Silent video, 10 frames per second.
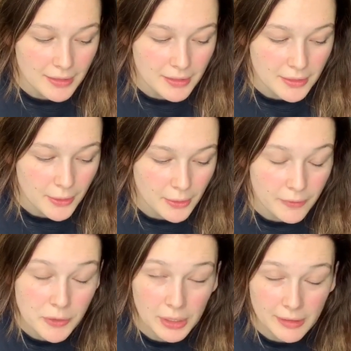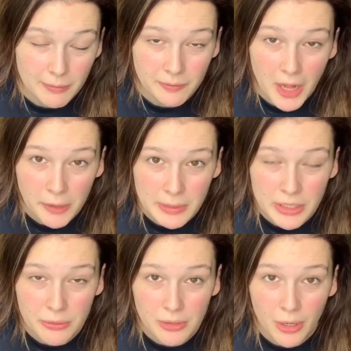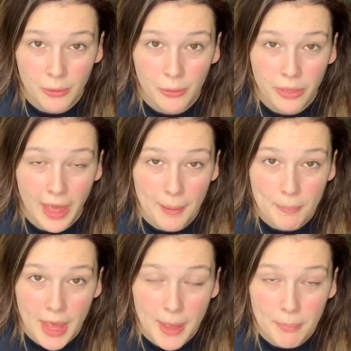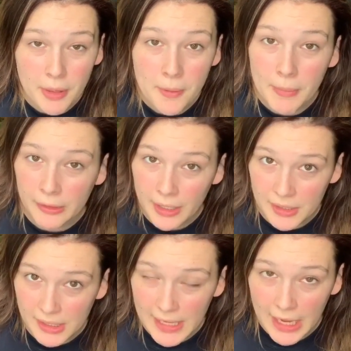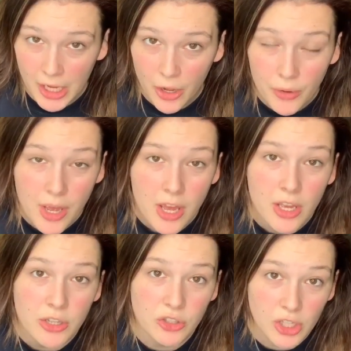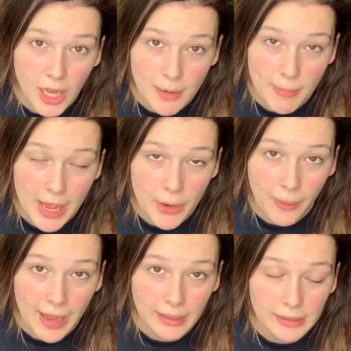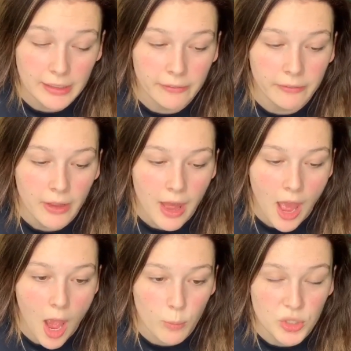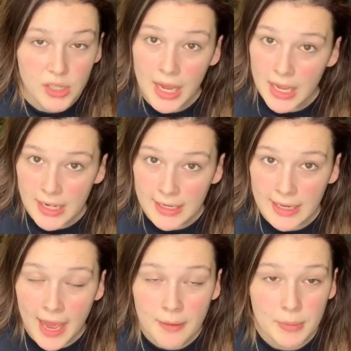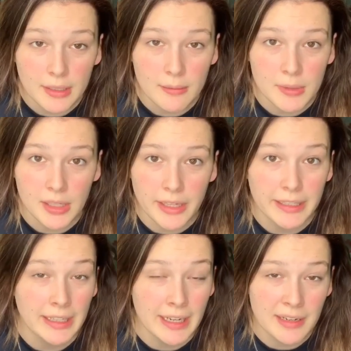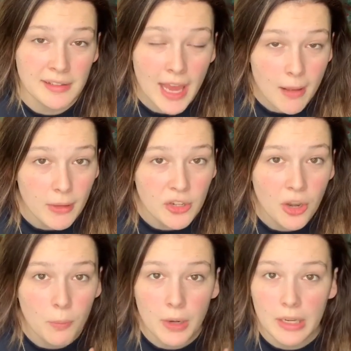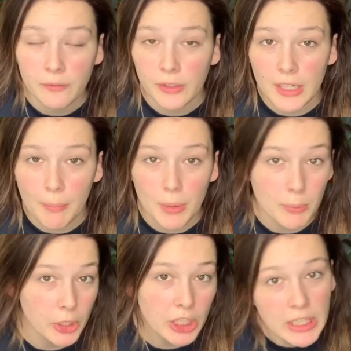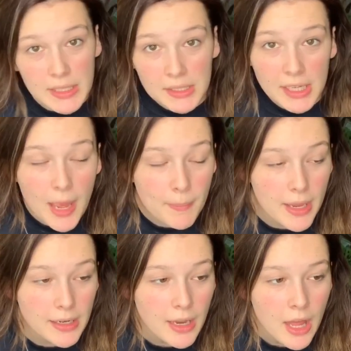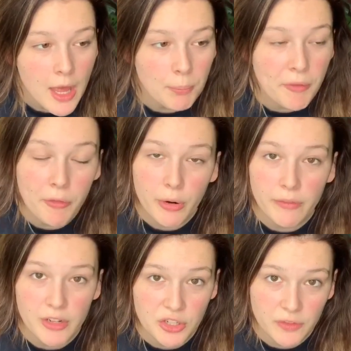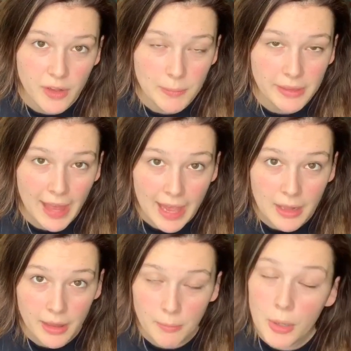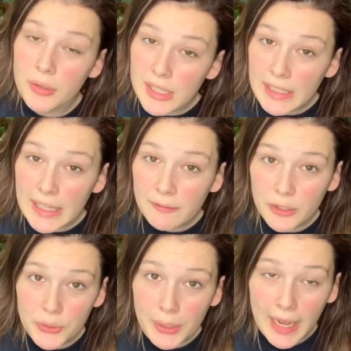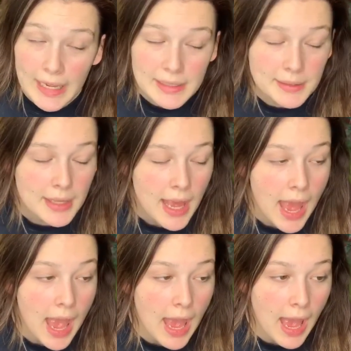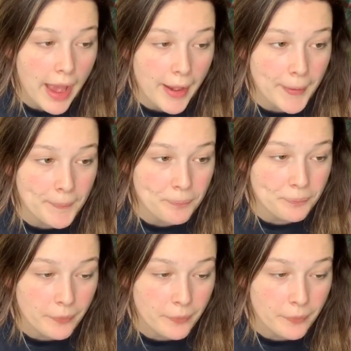So if you guys have been following me, you know that Pip, my crested gecko, she got a bioactive. She's not in it yet because I'm still letting it get established. I'm waiting for a couple more goodies to come in before I finish filming that and then posting it for you guys. But